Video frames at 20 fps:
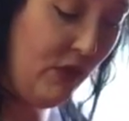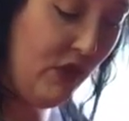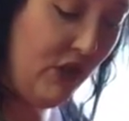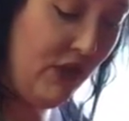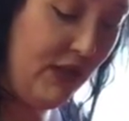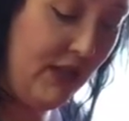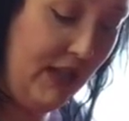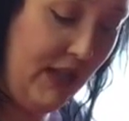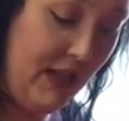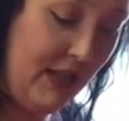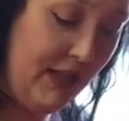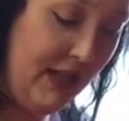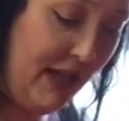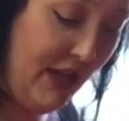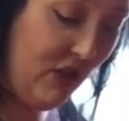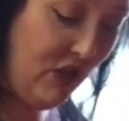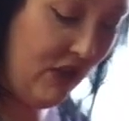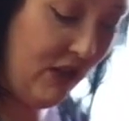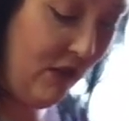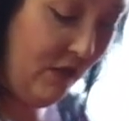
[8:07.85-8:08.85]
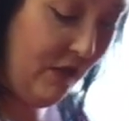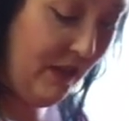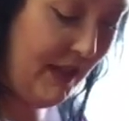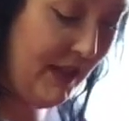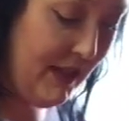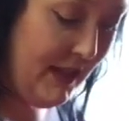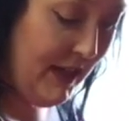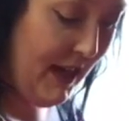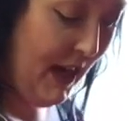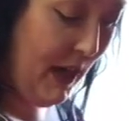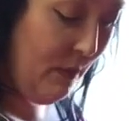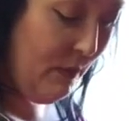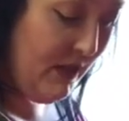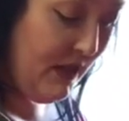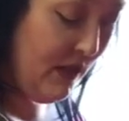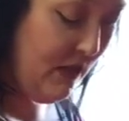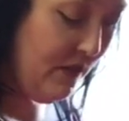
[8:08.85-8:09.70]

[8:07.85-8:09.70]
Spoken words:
which is the intention of these types